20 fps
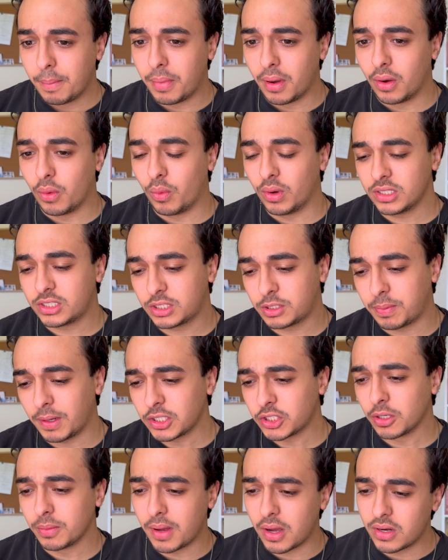But what's
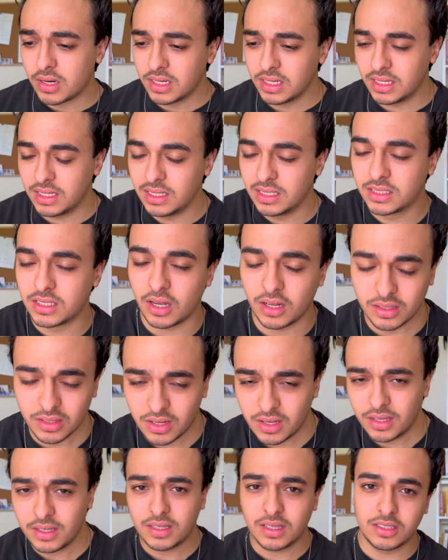special about it is
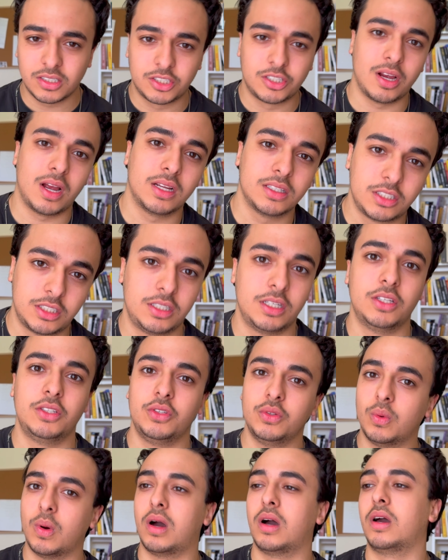unlike Shadcn
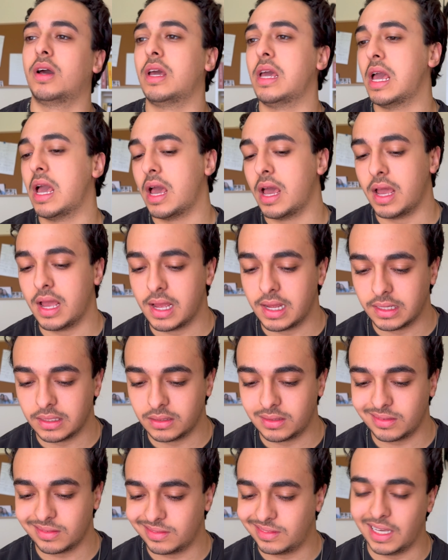UI
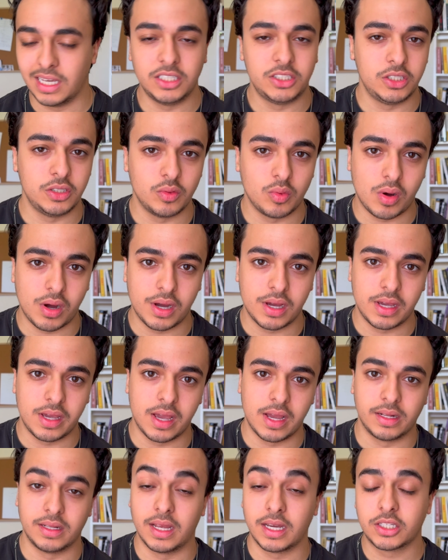and Daisy UI
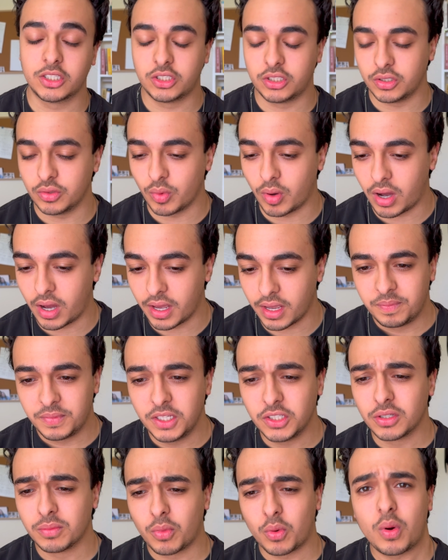and Next UI,
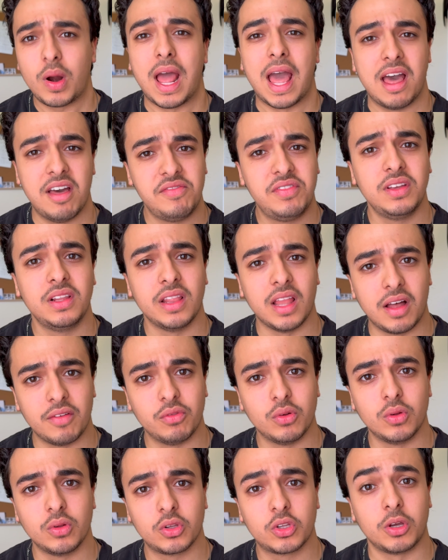these are more heavy
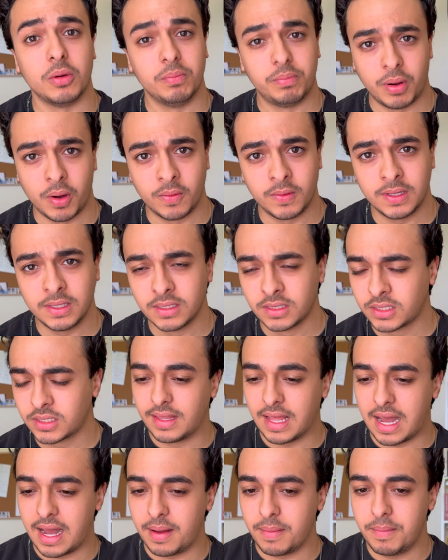level components
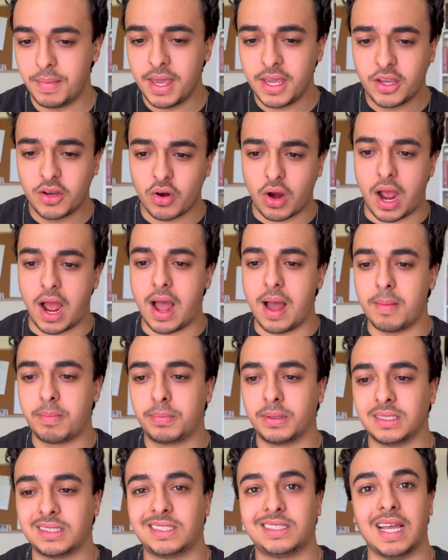that make make your app
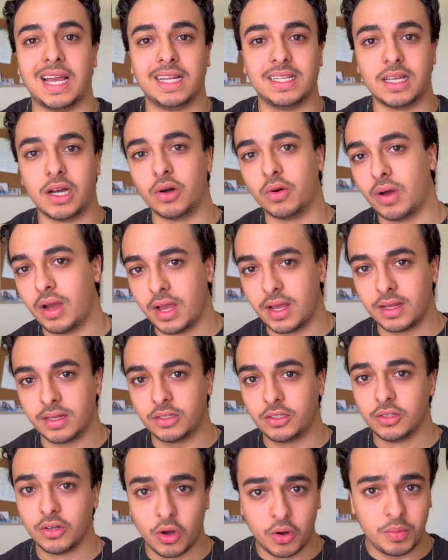stand out. And
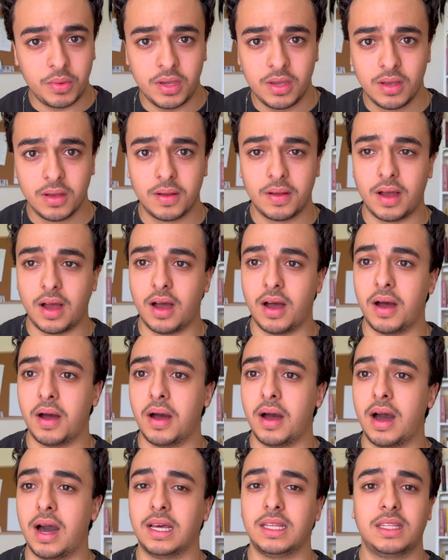you know me,
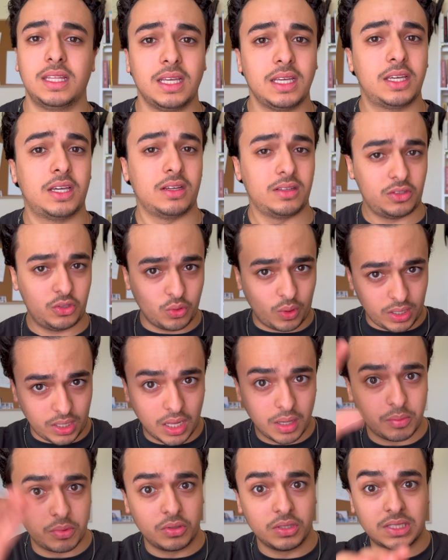uh, I think UI
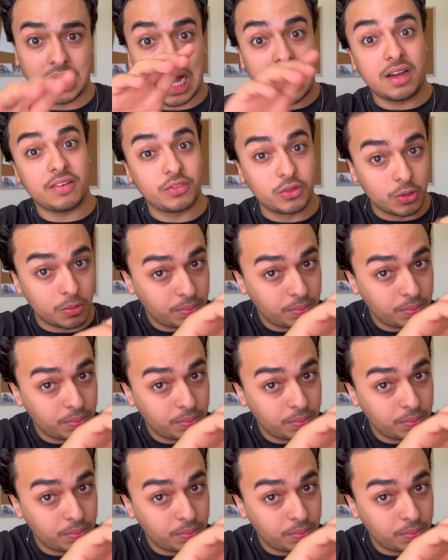libraries have their